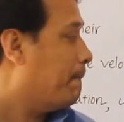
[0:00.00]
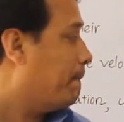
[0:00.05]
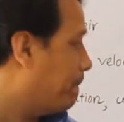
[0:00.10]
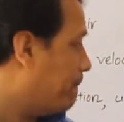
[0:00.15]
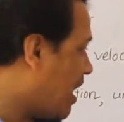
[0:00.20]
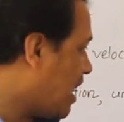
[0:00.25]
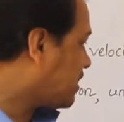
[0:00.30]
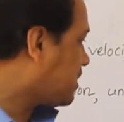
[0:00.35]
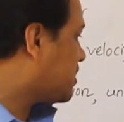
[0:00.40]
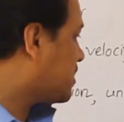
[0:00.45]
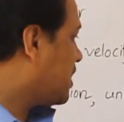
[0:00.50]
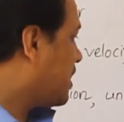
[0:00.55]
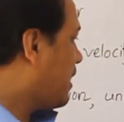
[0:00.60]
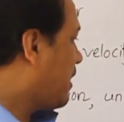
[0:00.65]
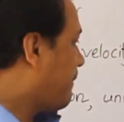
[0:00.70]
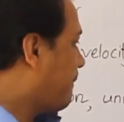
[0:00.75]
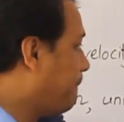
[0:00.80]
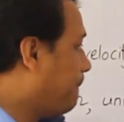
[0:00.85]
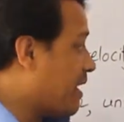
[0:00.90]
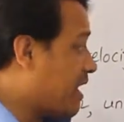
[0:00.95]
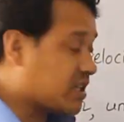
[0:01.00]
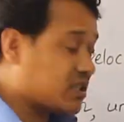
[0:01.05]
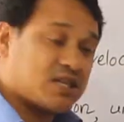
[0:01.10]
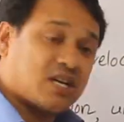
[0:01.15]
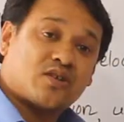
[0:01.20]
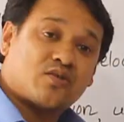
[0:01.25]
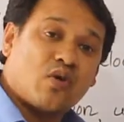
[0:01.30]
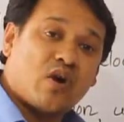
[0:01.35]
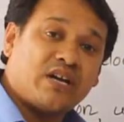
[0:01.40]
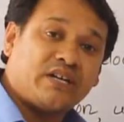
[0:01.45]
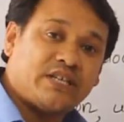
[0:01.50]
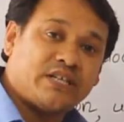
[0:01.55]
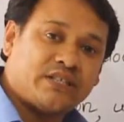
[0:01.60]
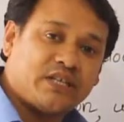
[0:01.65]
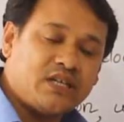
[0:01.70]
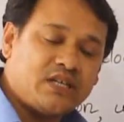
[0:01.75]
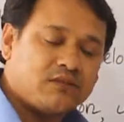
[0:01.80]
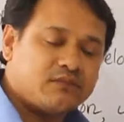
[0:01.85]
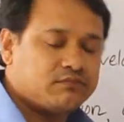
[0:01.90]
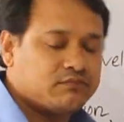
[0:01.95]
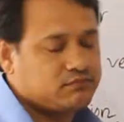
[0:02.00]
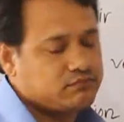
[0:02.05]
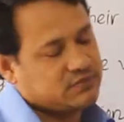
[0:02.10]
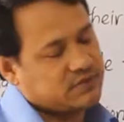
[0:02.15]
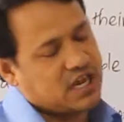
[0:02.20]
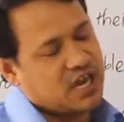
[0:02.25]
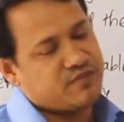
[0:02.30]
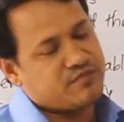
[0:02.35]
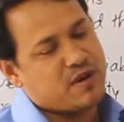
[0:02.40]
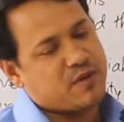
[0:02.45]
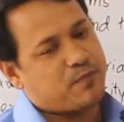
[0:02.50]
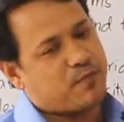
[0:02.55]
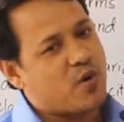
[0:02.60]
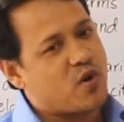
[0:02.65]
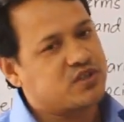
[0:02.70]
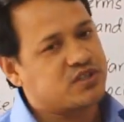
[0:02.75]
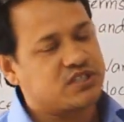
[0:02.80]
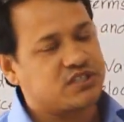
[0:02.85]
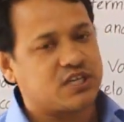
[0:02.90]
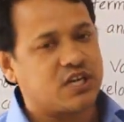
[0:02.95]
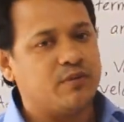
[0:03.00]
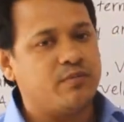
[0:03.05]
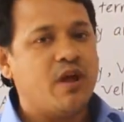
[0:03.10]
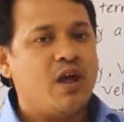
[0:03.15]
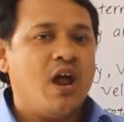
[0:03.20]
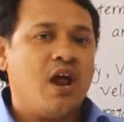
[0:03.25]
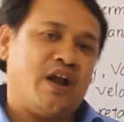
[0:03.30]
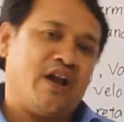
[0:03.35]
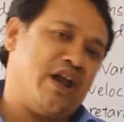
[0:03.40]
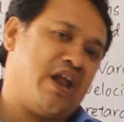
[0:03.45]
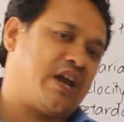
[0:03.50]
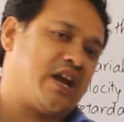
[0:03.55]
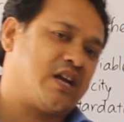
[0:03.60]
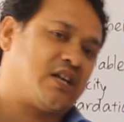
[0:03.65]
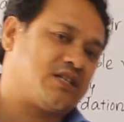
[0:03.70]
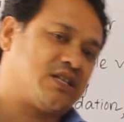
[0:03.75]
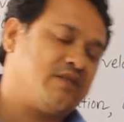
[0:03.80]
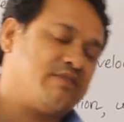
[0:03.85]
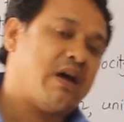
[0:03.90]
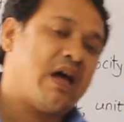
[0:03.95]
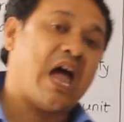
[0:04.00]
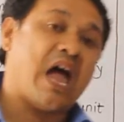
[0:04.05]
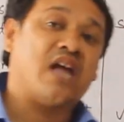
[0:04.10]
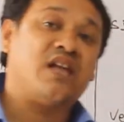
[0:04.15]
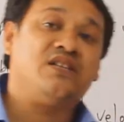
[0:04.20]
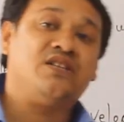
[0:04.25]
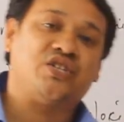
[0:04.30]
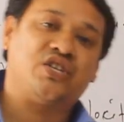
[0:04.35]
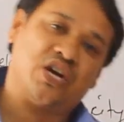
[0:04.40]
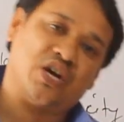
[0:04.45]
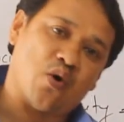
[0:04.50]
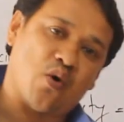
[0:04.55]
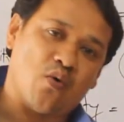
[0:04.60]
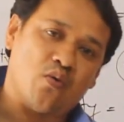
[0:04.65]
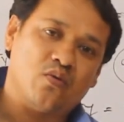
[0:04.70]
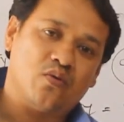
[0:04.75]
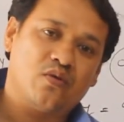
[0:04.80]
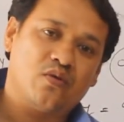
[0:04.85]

But vector quantity can be positive, negative and zero.